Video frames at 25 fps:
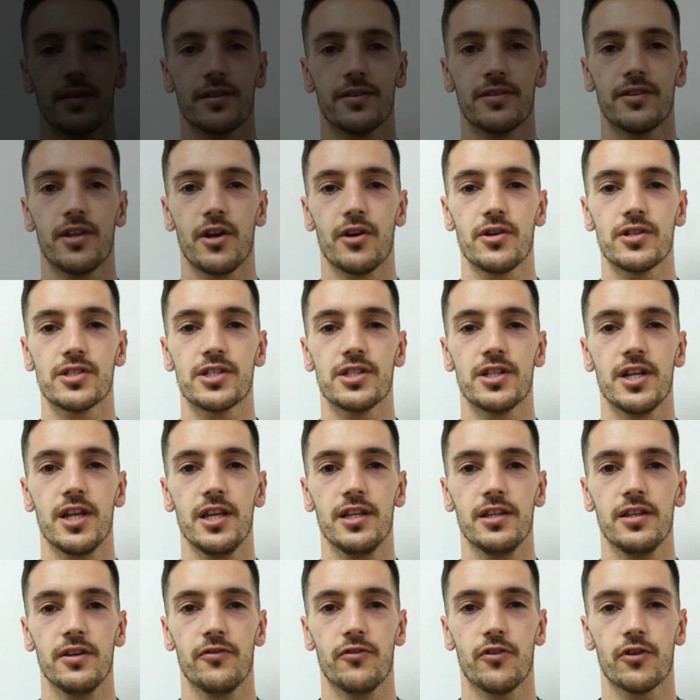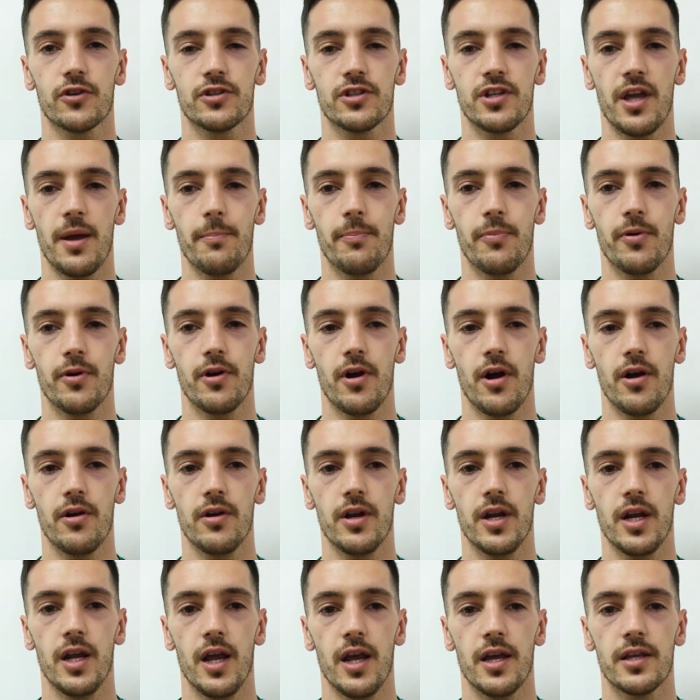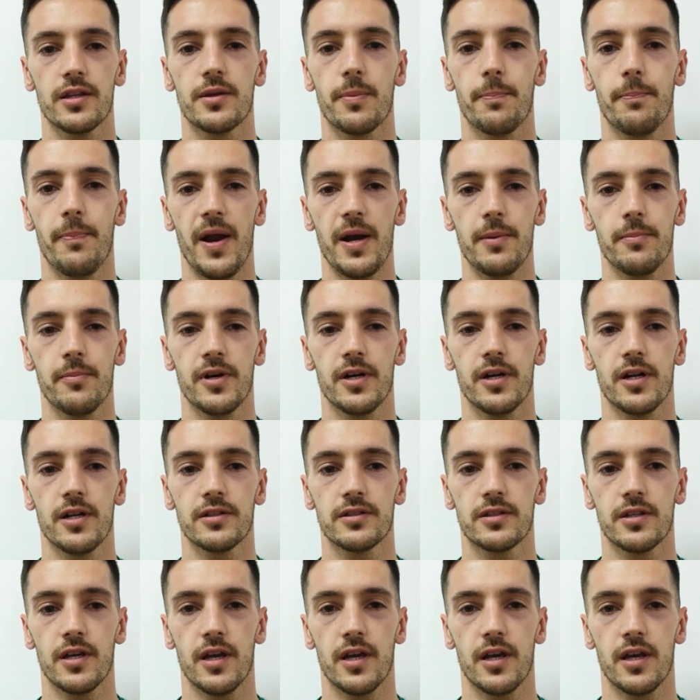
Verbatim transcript: There is need for temporary and permanent